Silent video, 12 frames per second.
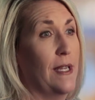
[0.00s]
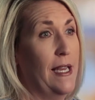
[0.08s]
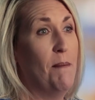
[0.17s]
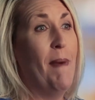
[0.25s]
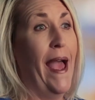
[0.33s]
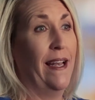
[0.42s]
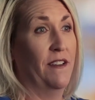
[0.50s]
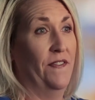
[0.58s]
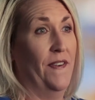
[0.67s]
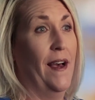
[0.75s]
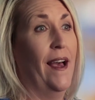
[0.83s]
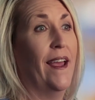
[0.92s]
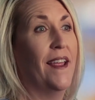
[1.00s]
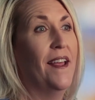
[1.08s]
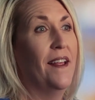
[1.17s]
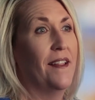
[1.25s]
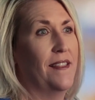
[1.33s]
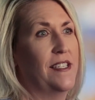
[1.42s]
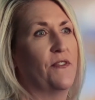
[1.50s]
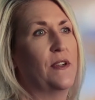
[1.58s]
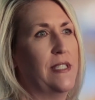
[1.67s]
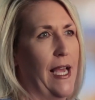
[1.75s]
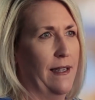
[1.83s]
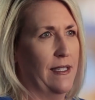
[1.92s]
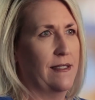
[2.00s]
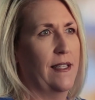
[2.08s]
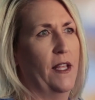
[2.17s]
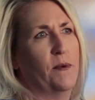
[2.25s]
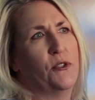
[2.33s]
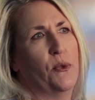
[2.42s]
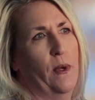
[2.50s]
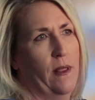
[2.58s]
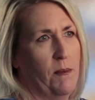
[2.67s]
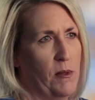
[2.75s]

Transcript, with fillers: to kind of magnify the different tactics that they were doing,